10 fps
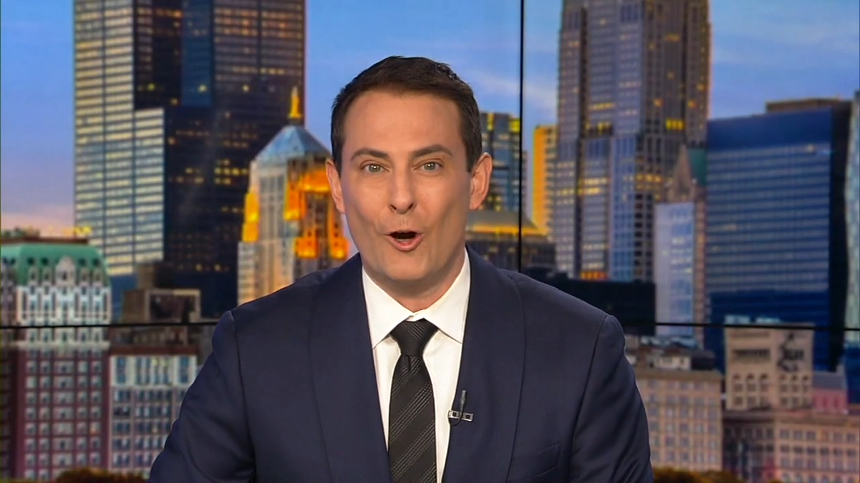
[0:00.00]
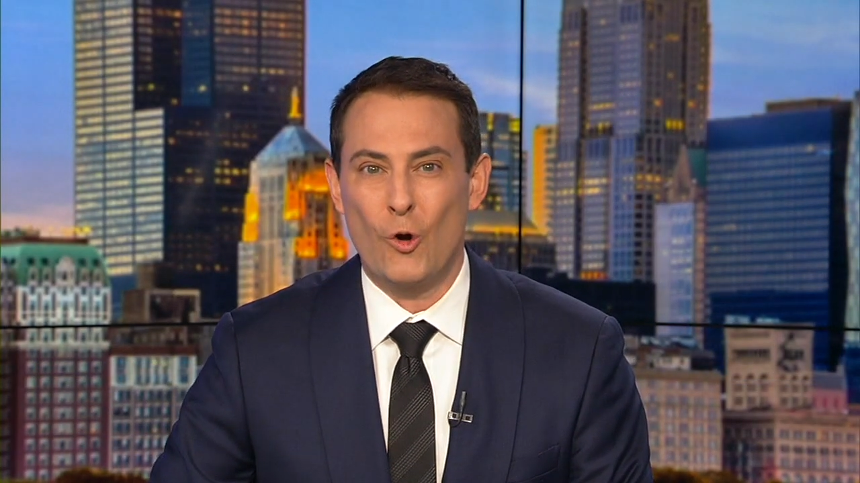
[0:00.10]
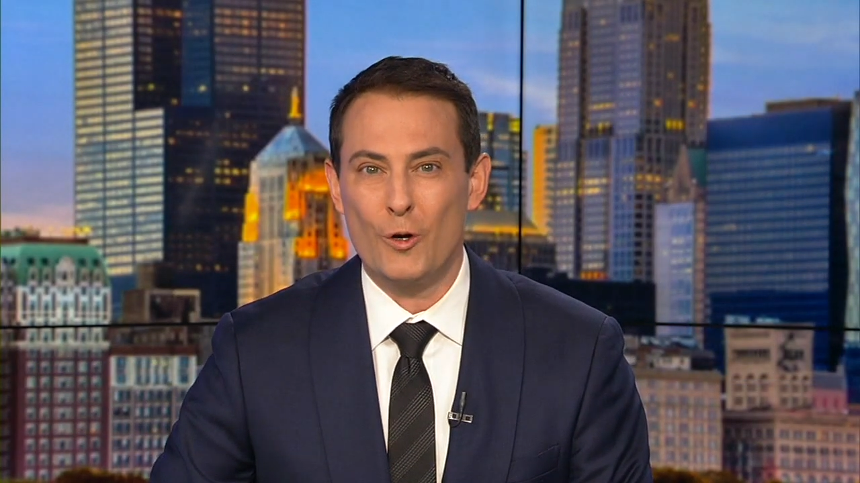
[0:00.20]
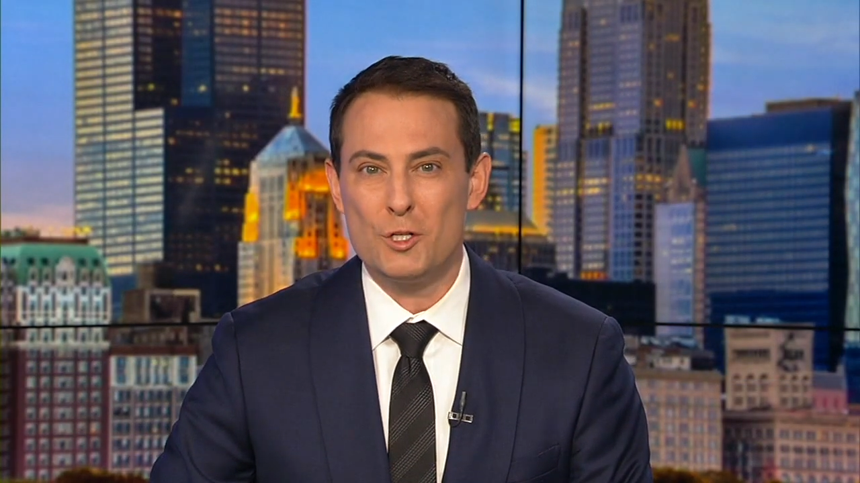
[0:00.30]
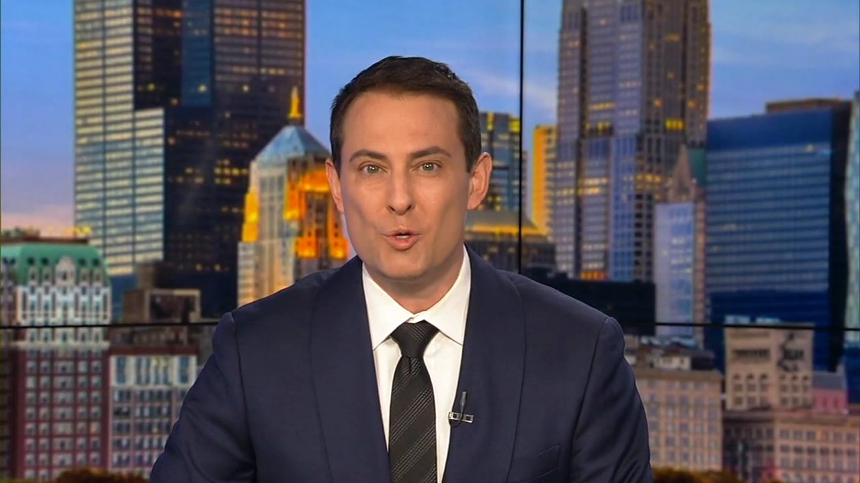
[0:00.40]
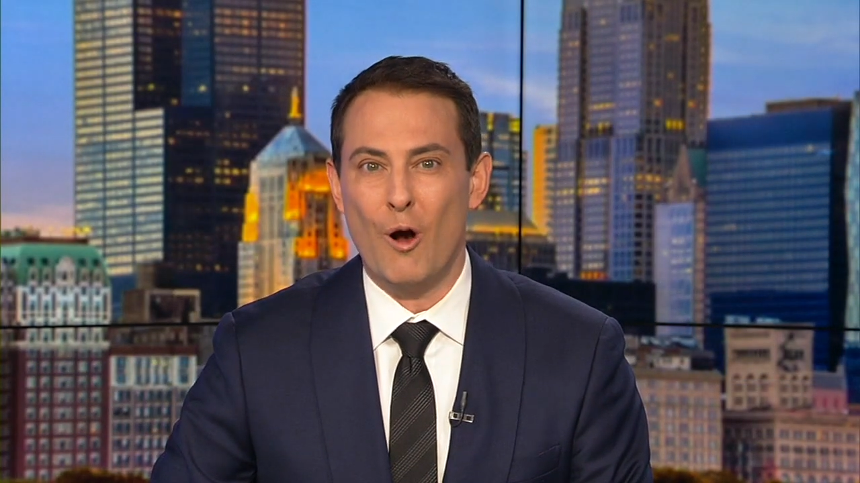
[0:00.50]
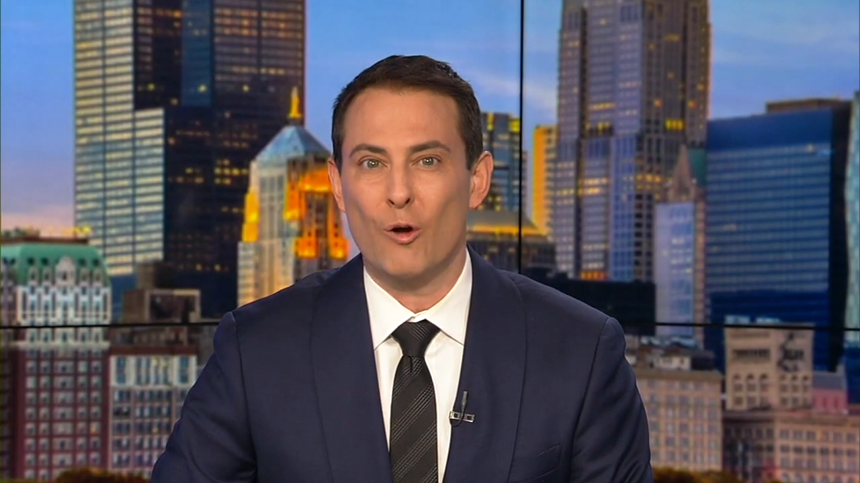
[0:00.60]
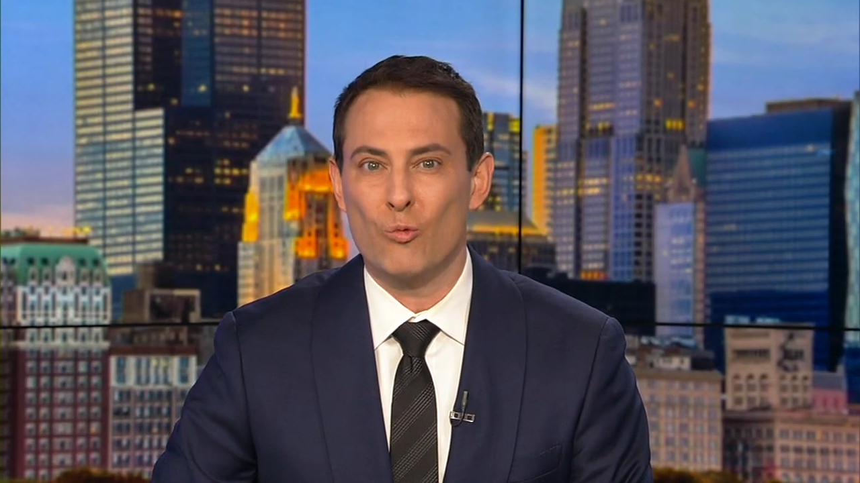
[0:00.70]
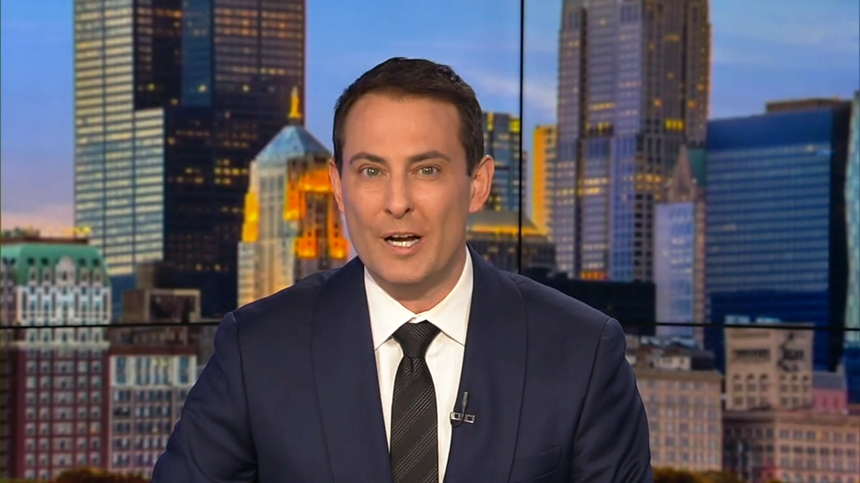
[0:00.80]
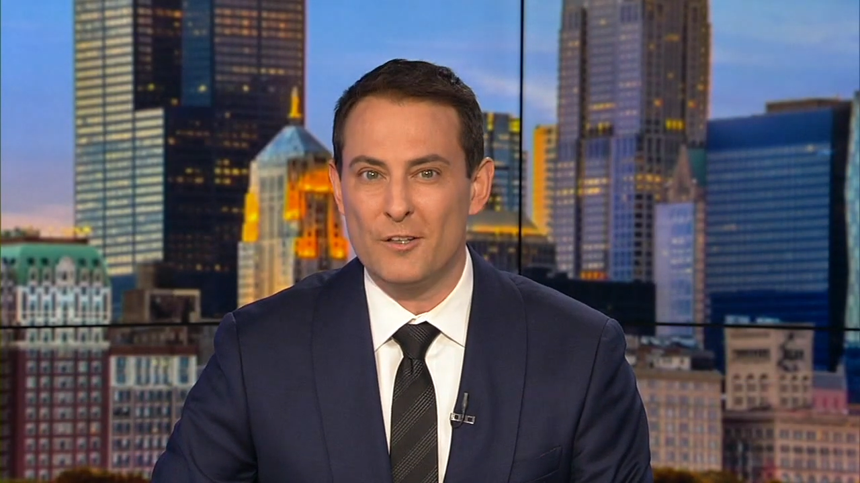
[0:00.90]
According to
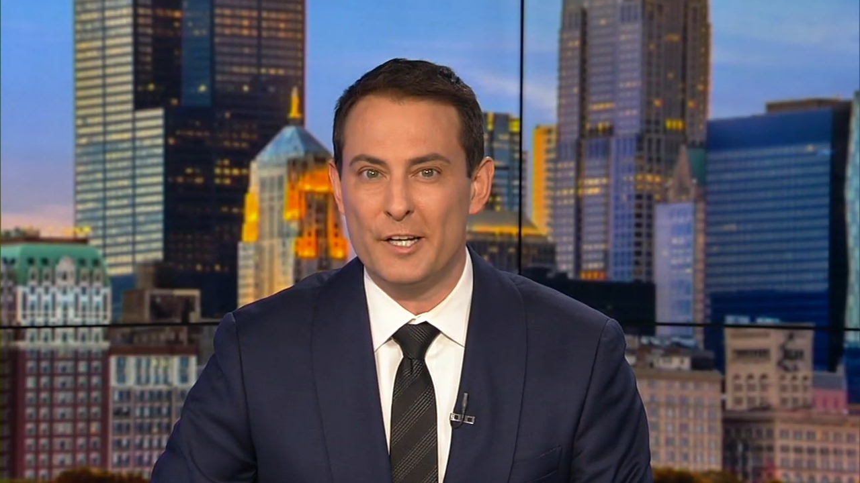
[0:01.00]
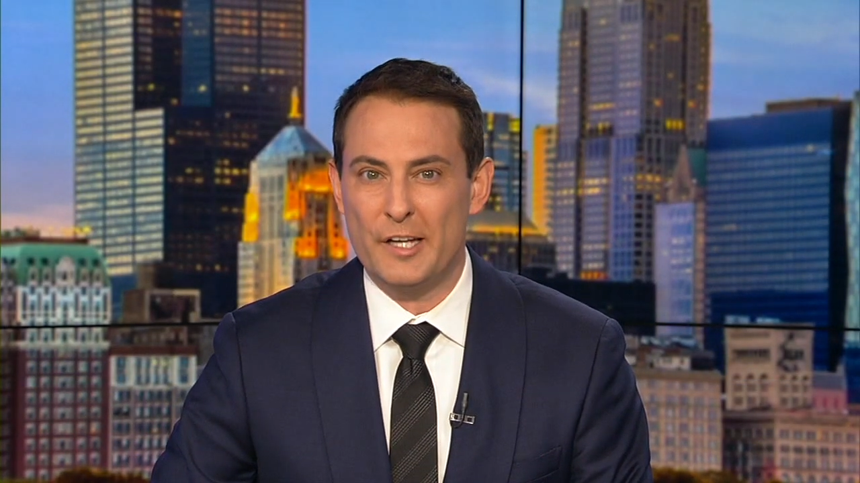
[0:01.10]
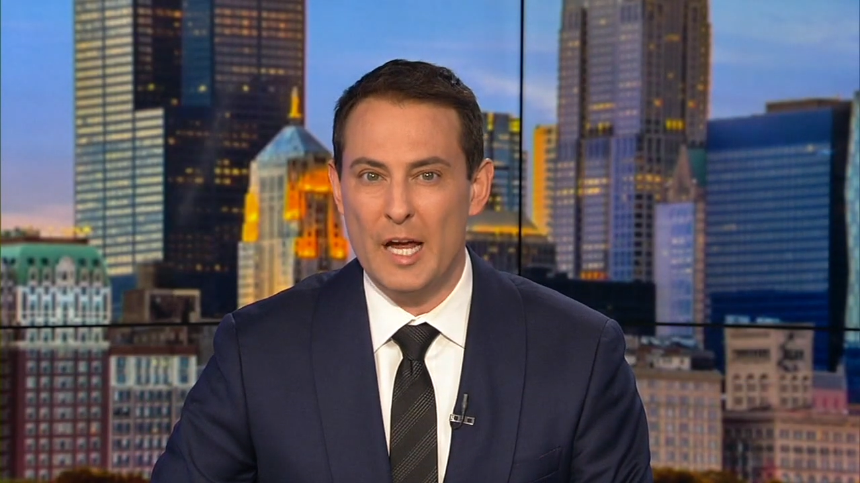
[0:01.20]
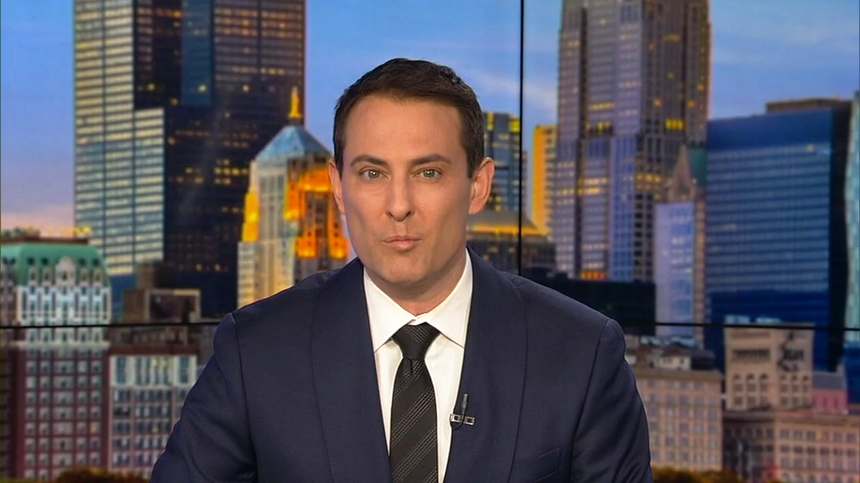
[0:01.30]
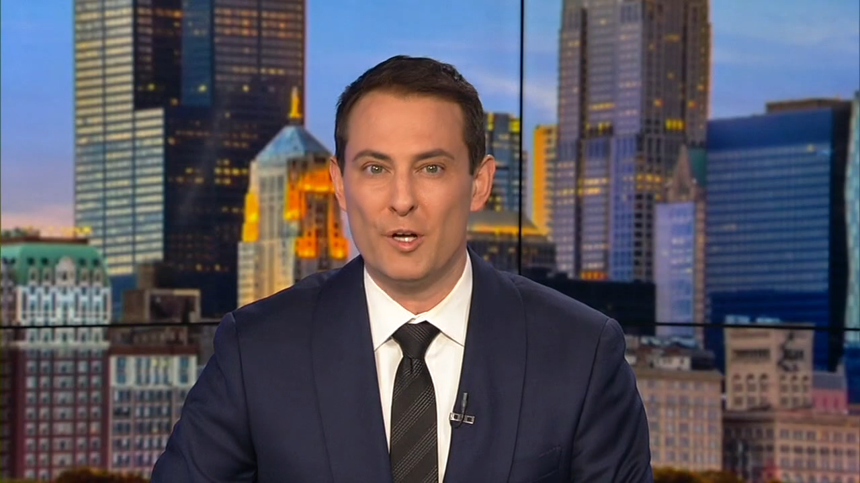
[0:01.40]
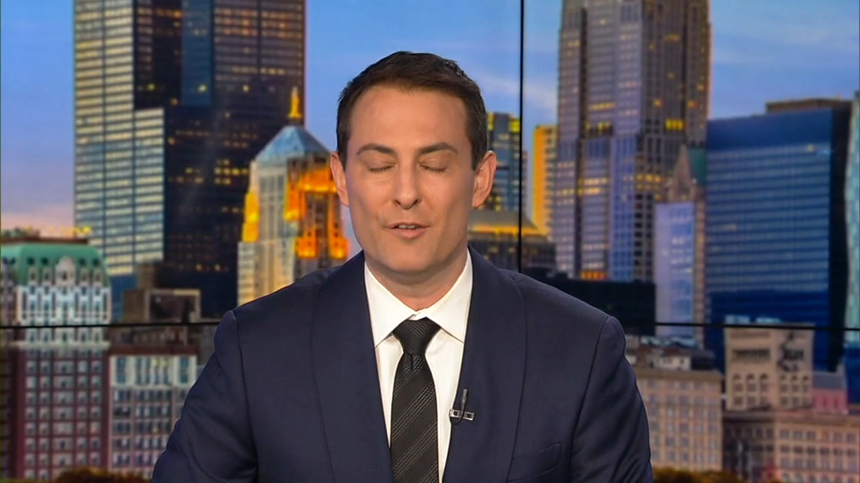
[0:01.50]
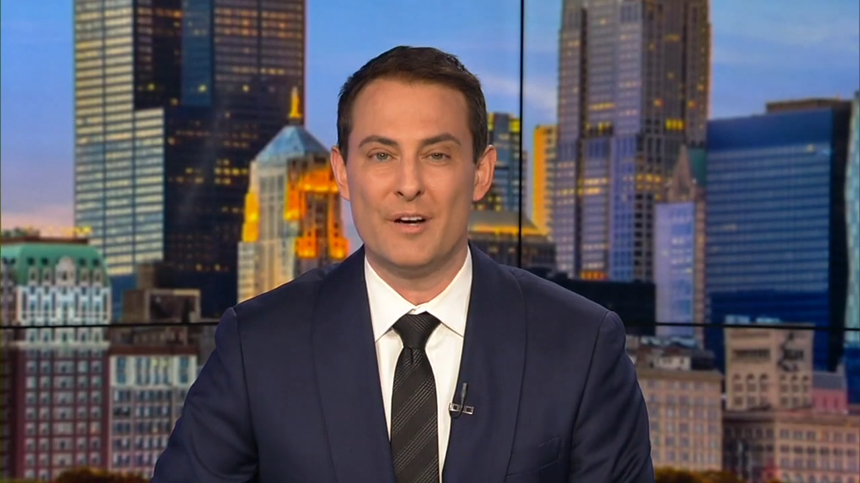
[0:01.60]
our red light camera